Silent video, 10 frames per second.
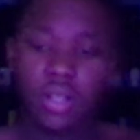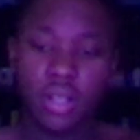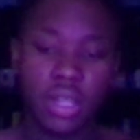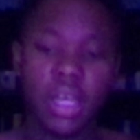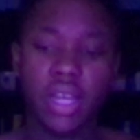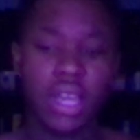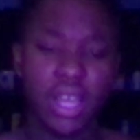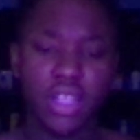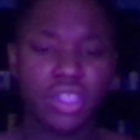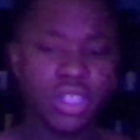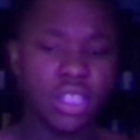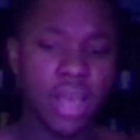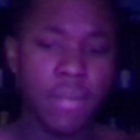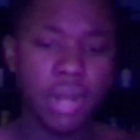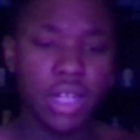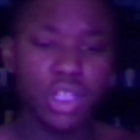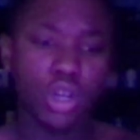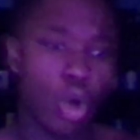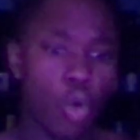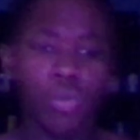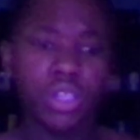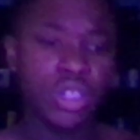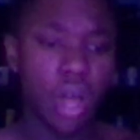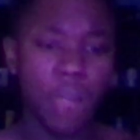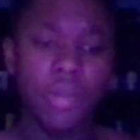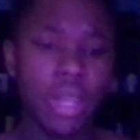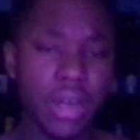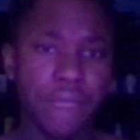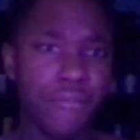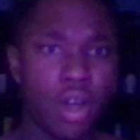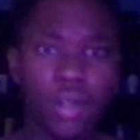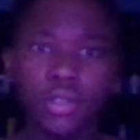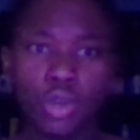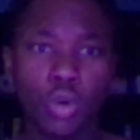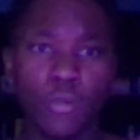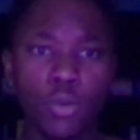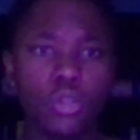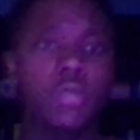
Like, does that mean I should only shop at like Vons, Whole Foods,